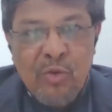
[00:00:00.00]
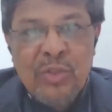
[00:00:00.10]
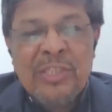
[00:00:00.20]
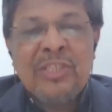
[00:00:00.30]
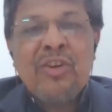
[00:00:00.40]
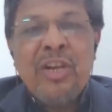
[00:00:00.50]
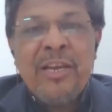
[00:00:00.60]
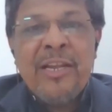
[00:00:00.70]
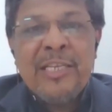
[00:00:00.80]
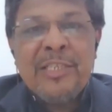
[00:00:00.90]
those
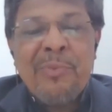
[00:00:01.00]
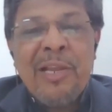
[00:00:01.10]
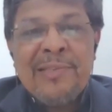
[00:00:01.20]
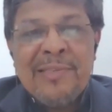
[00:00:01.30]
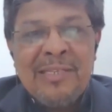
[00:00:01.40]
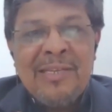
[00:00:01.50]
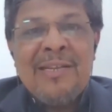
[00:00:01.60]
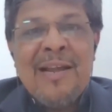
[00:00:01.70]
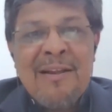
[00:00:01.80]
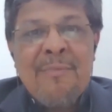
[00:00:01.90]
historical experiences
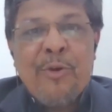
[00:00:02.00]
and data